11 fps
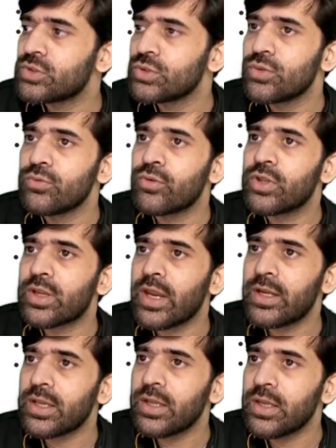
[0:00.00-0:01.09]
So for the
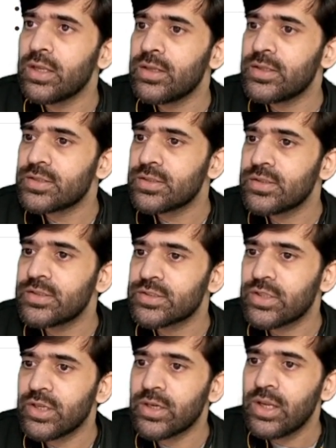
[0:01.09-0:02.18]
category, let's
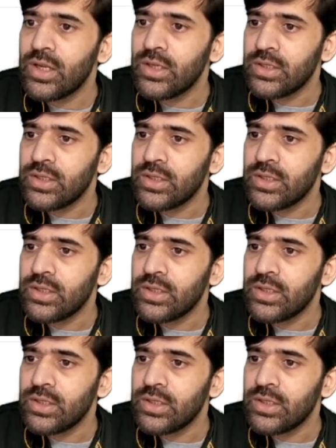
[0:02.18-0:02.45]
create.